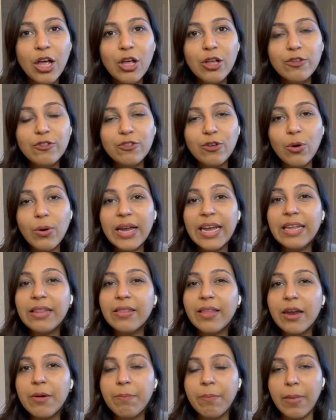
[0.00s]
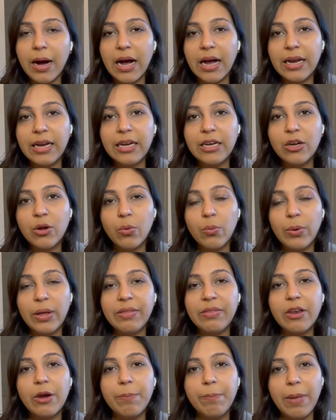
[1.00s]
So in their mind,
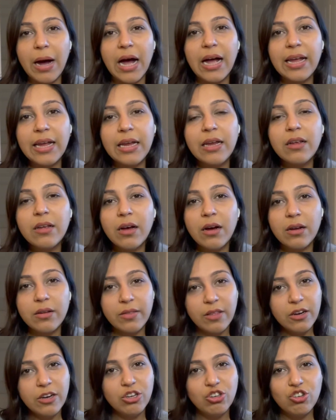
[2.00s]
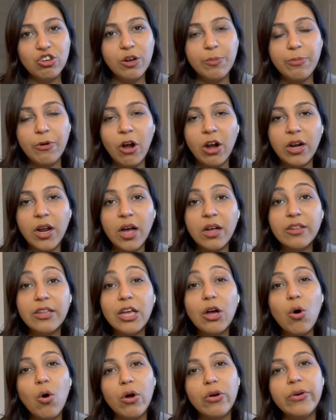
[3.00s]
when they're buying the digital product,
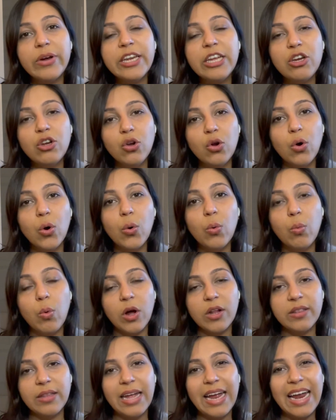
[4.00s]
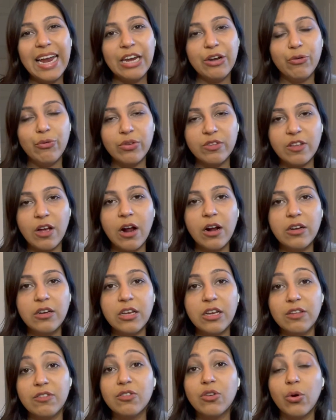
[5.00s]
they already know what the end result
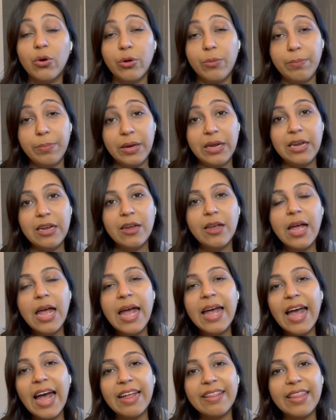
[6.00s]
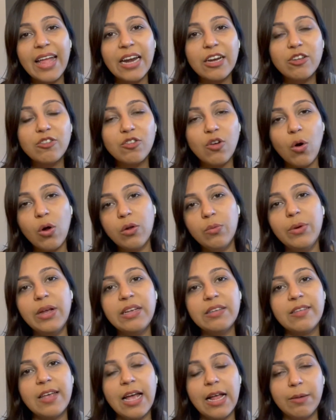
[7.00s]
is going to be. And that is
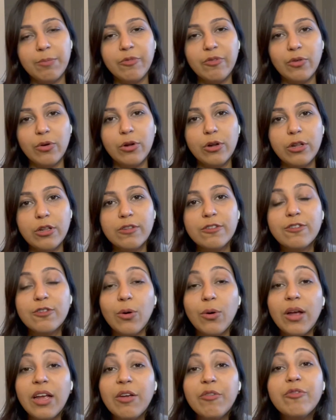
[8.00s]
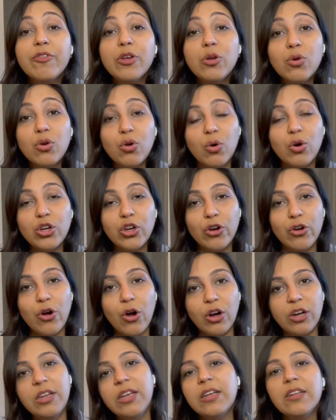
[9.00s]
always helpful. So if you know your
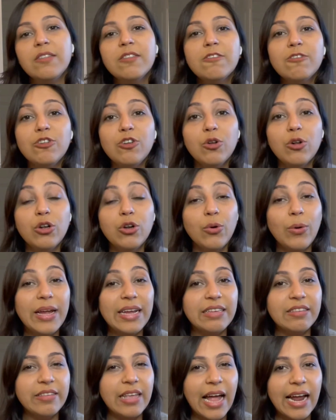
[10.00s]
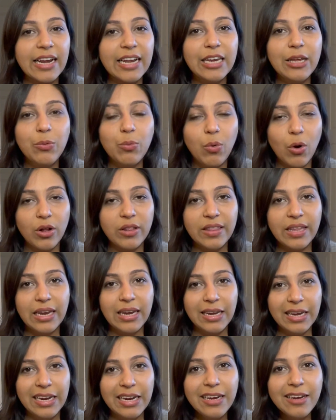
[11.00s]
audience, you'll know exactly what they
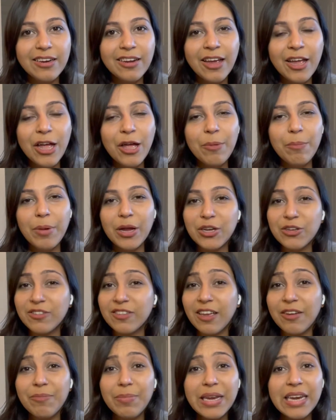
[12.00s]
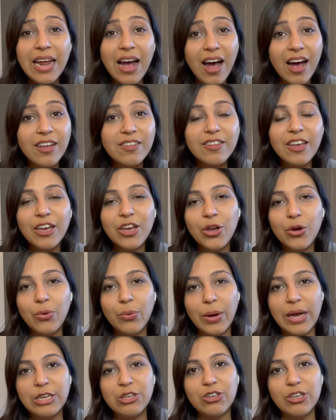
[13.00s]
need because they've been asking you
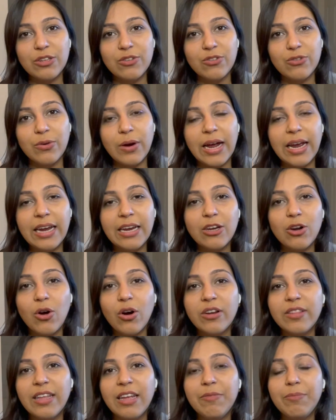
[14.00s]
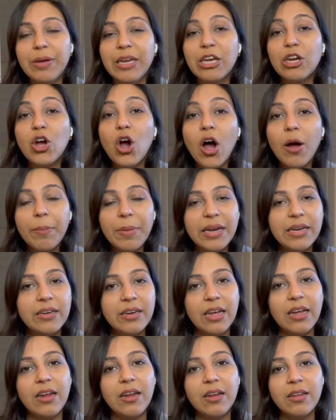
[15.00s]
questions, right? Or they've been
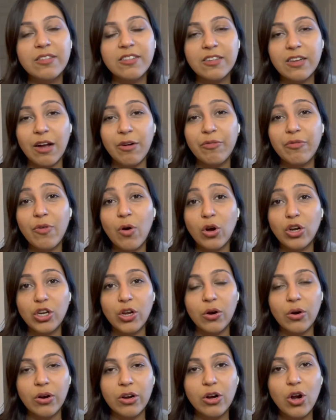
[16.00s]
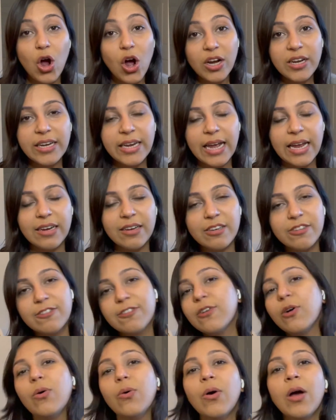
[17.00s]
commenting stuff on your content.
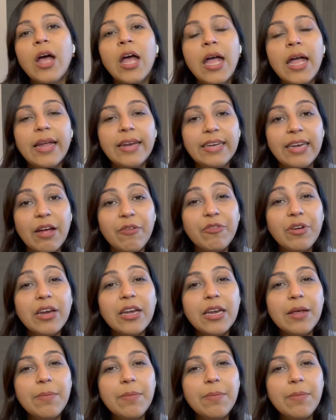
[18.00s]
So definitely